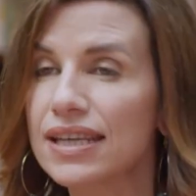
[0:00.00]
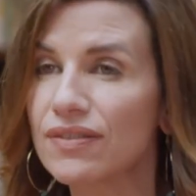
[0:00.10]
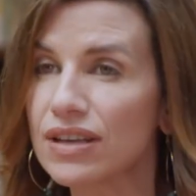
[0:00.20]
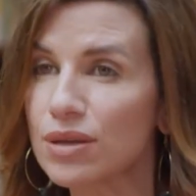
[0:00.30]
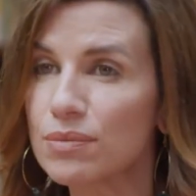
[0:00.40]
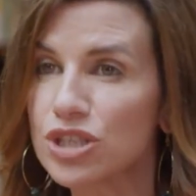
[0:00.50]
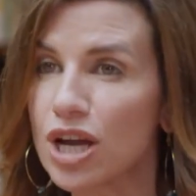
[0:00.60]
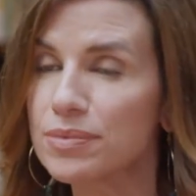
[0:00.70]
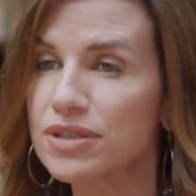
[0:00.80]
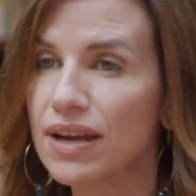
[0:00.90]
Giving them
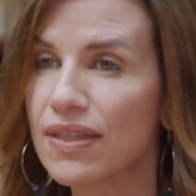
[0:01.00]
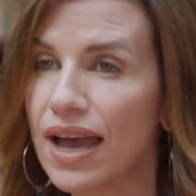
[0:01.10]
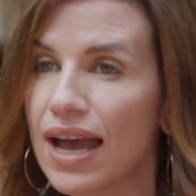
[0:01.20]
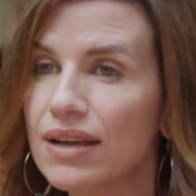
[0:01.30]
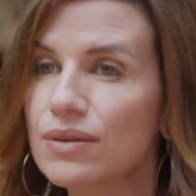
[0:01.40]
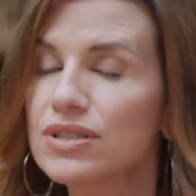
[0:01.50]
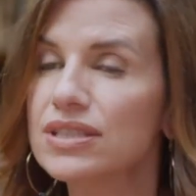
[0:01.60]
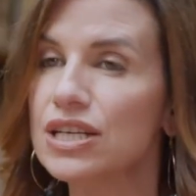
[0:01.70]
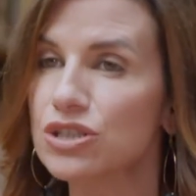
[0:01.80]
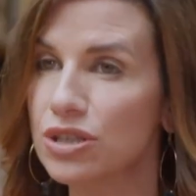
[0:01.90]
jobs around the house,
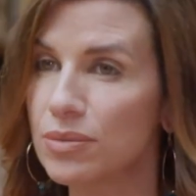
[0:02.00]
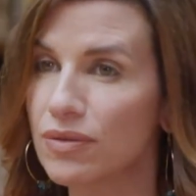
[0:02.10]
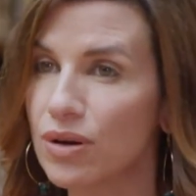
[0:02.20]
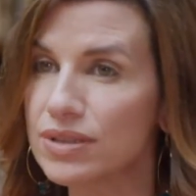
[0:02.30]
teaching them their own